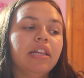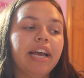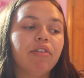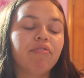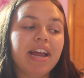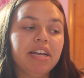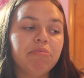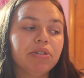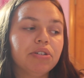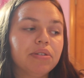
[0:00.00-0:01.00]
like Reading
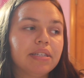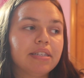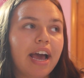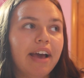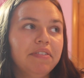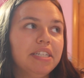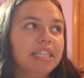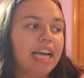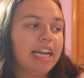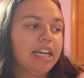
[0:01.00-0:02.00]
boots. I haven't
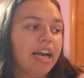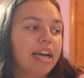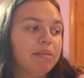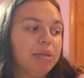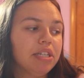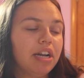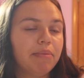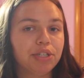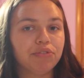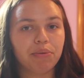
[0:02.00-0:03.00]
decided yet. It depends on how
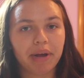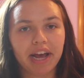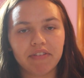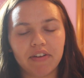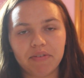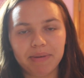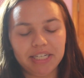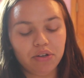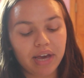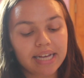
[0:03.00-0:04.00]
much room I have left in my
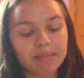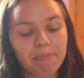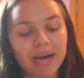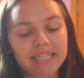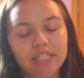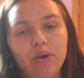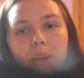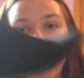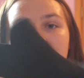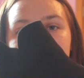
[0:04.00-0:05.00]
suitcase, but so I
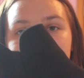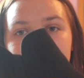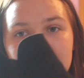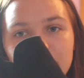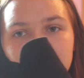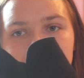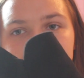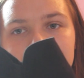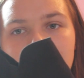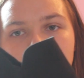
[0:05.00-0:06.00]
bought these
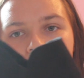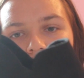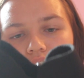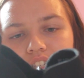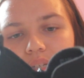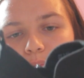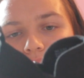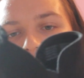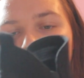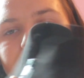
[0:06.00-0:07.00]
ones. They're just
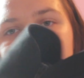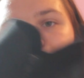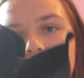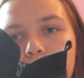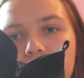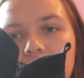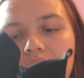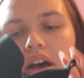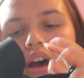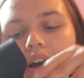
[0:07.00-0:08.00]
black and they zip
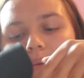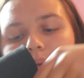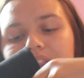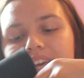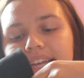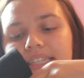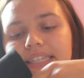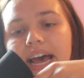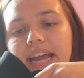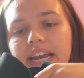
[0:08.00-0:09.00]
on the
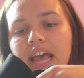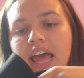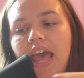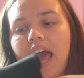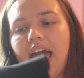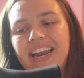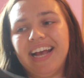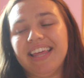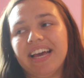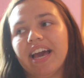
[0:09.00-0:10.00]
inside, and
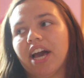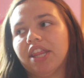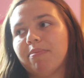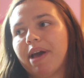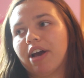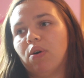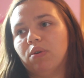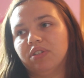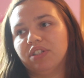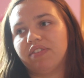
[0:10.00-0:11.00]
I think I got them at
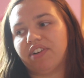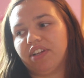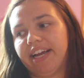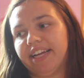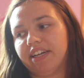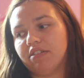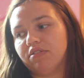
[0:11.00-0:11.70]
Kohl's for like